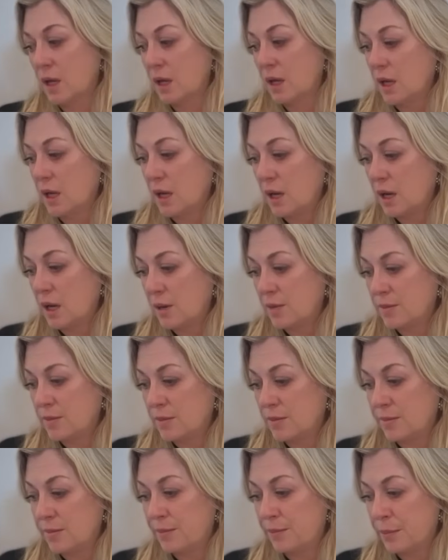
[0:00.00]

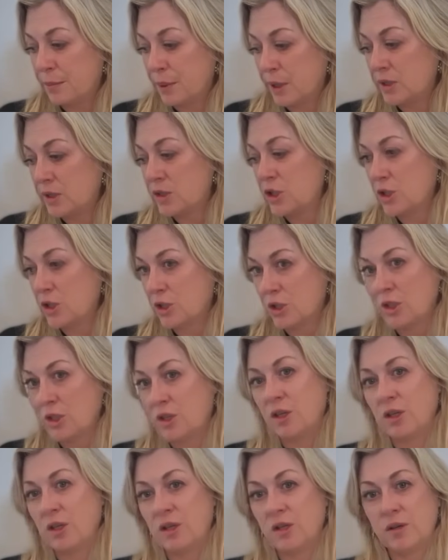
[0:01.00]
But
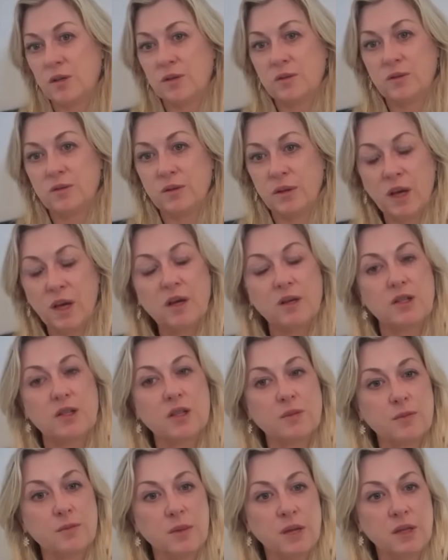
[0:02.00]
she
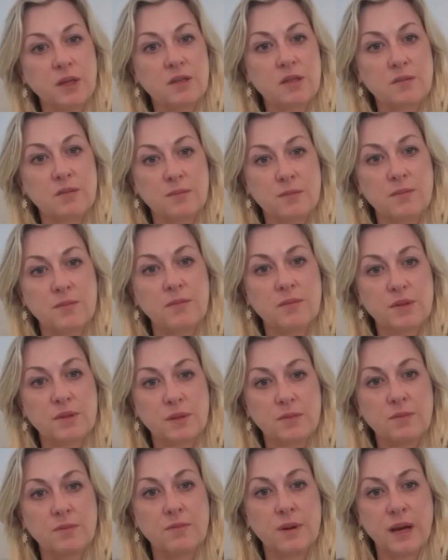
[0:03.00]
made
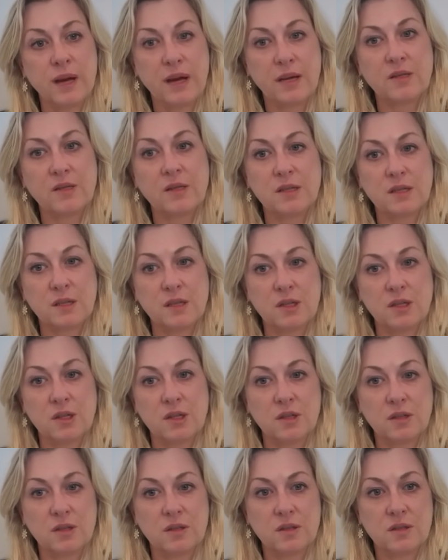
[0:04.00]
some bad
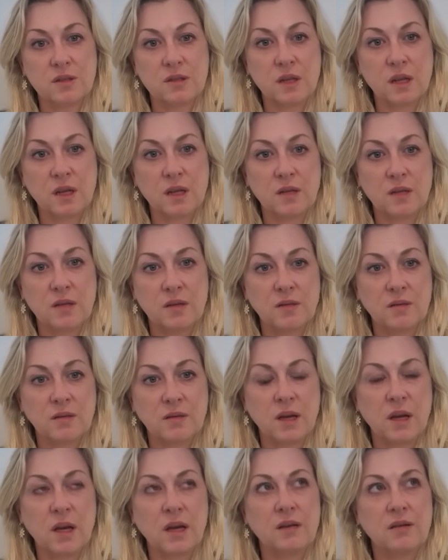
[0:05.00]
decisions, and
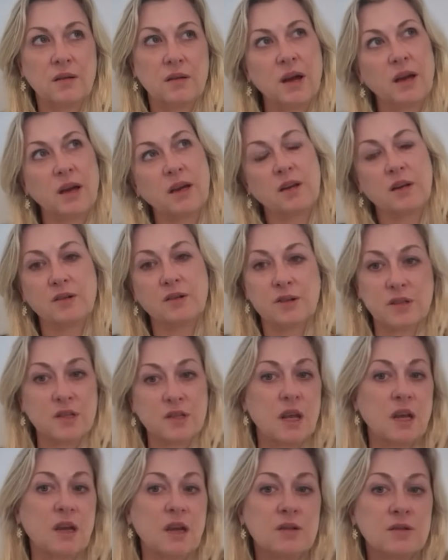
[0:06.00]
I can
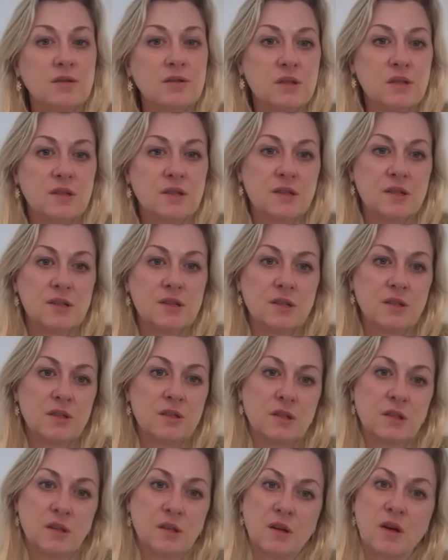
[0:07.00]
understand those
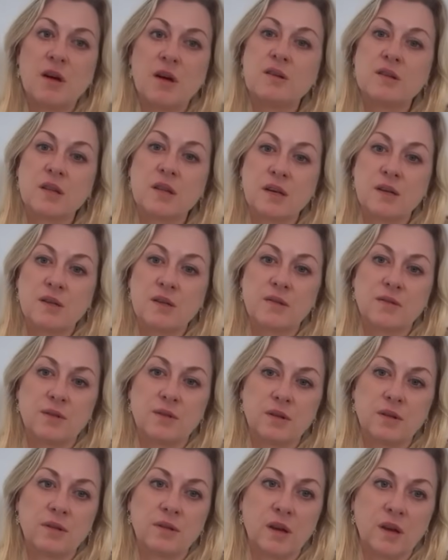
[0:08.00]
decisions in the context of
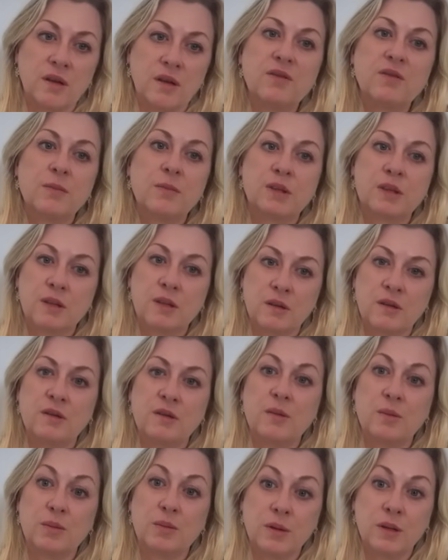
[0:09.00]
her life, but they're
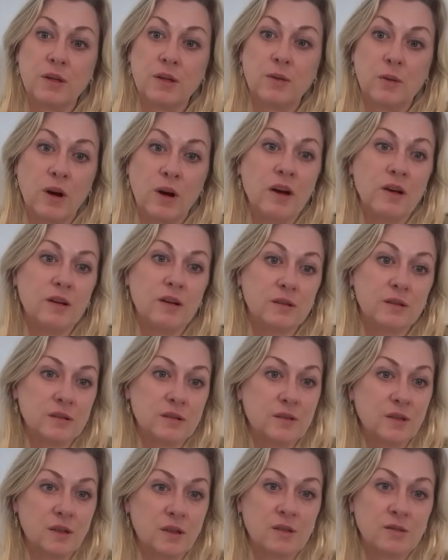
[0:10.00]
pretty wild.
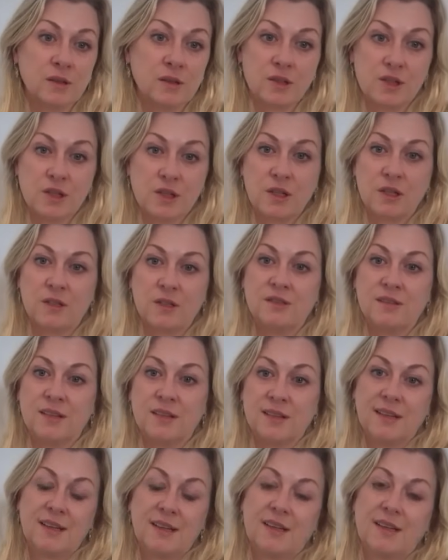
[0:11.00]
Like
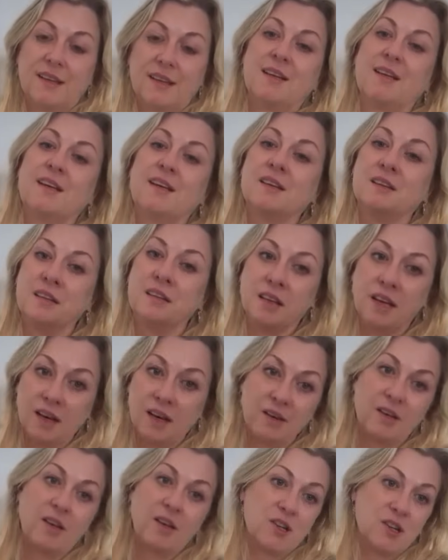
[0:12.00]
the
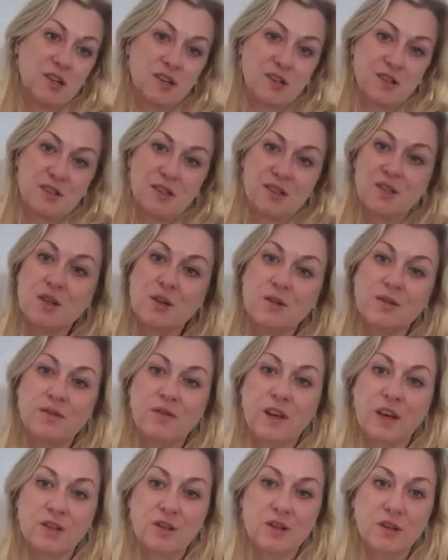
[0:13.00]
allegation is that she
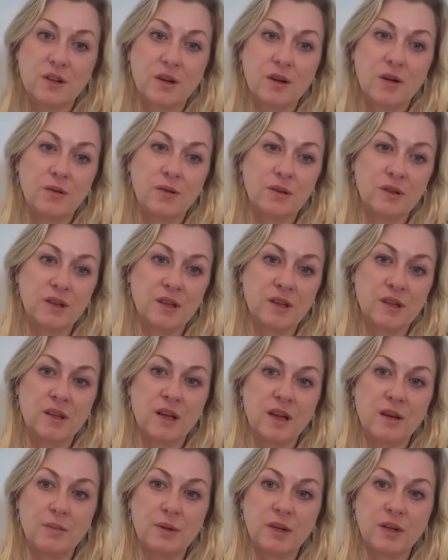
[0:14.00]
faked her own
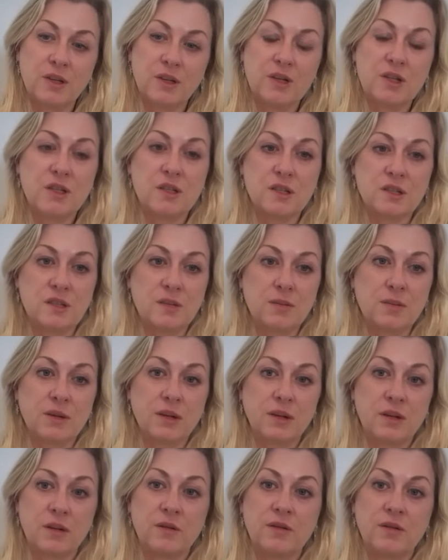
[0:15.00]
kidnapping. She
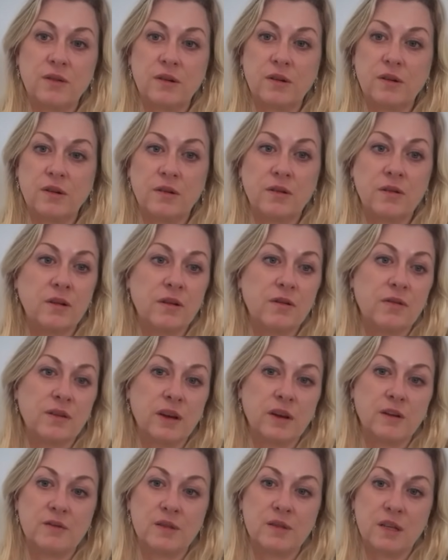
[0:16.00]
disappeared for
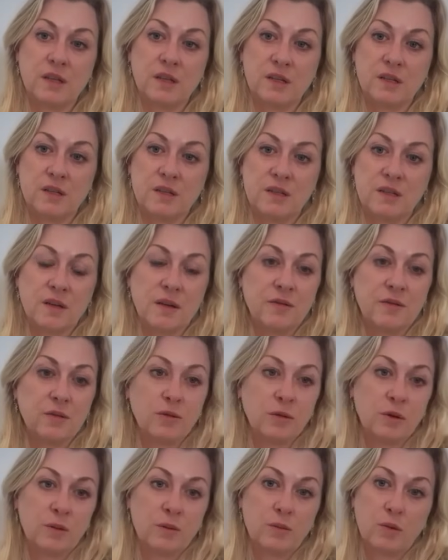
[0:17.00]
35 days.
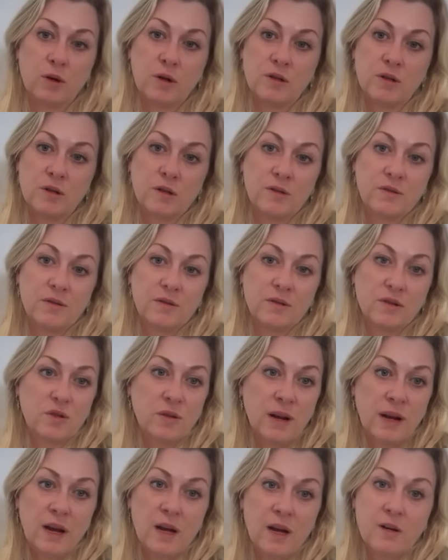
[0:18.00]
Everyone mourned her for
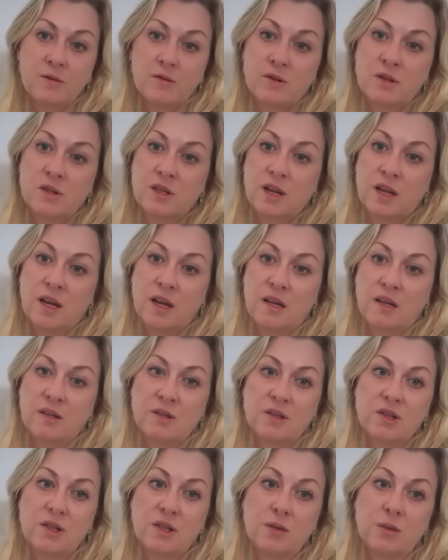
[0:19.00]
drowned,
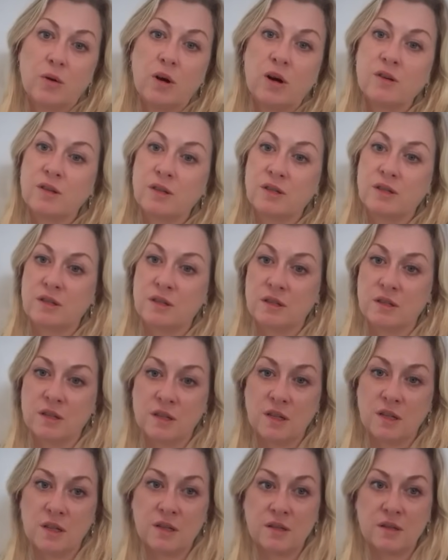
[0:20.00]
and she walked into the
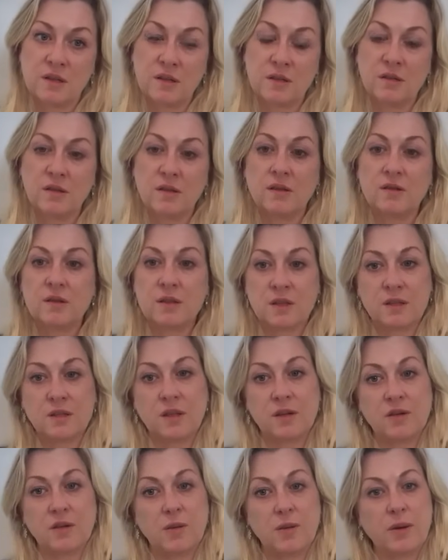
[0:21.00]
desert
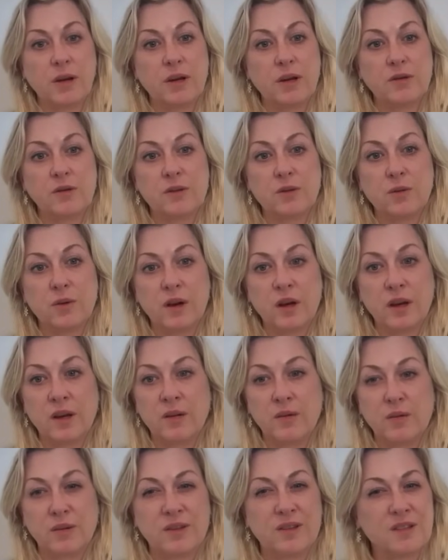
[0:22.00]
600 miles
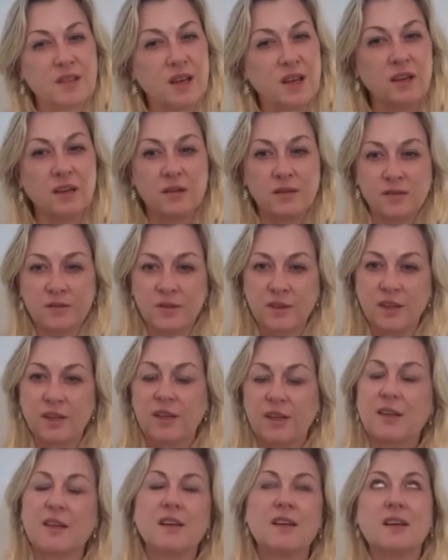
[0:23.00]
away with this kind of
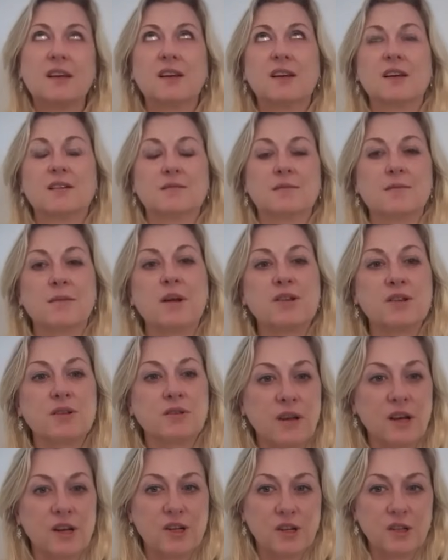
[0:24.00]

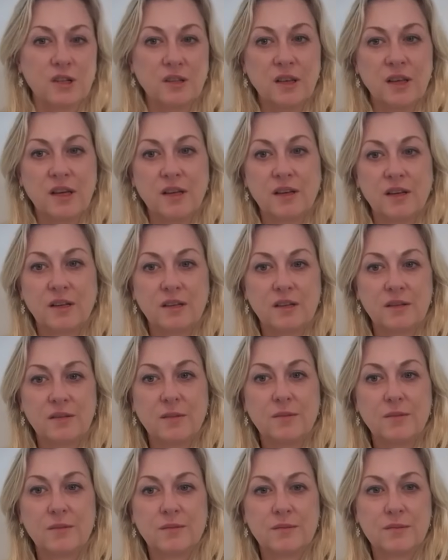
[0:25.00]
resurrection-like
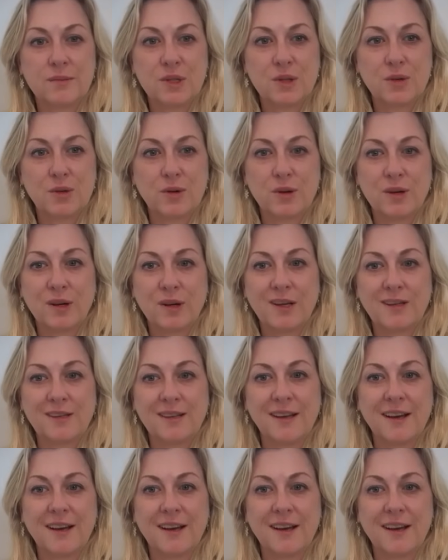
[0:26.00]
story.